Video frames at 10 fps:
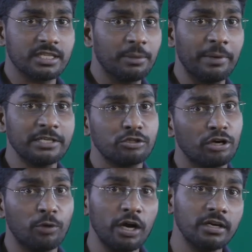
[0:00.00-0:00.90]
are there based
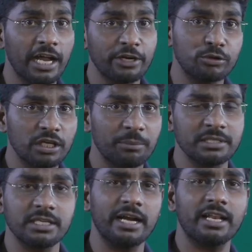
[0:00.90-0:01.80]
on what? Nitrogen
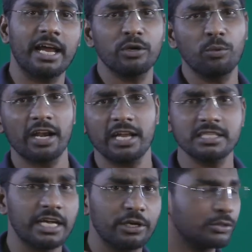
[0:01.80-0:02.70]
base, adenine,
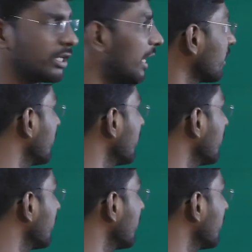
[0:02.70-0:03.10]
guanine, cytosine, like